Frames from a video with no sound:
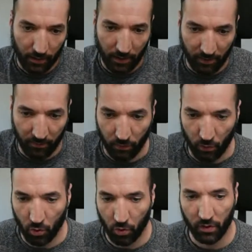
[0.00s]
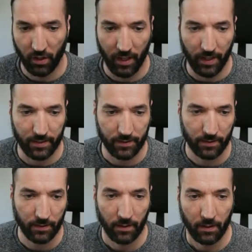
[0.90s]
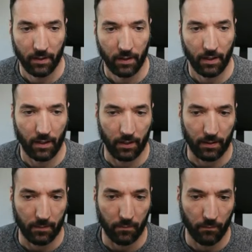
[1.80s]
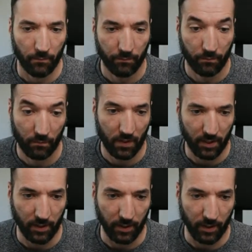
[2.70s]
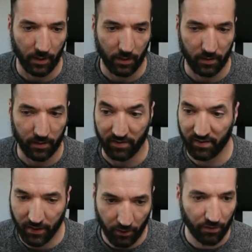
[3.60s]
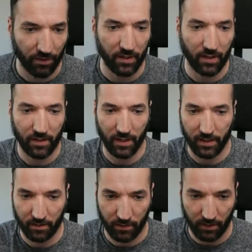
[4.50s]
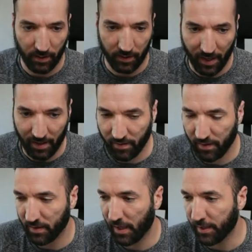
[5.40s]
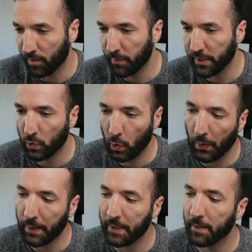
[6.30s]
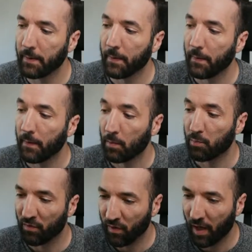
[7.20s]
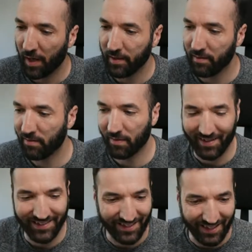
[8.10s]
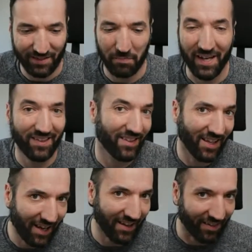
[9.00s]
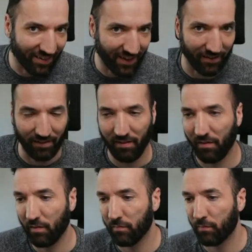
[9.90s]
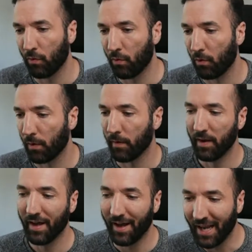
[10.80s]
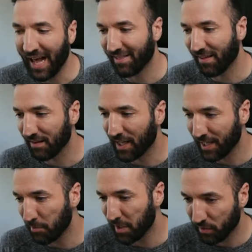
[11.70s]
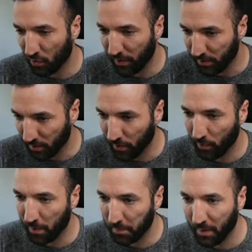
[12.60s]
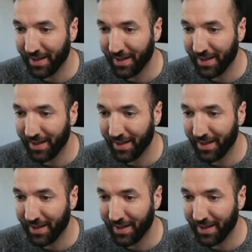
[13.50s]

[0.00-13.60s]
if you look at the scarcity that an asset like Bitcoin provides, it just makes a lot of sense for an asset like Bitcoin to go up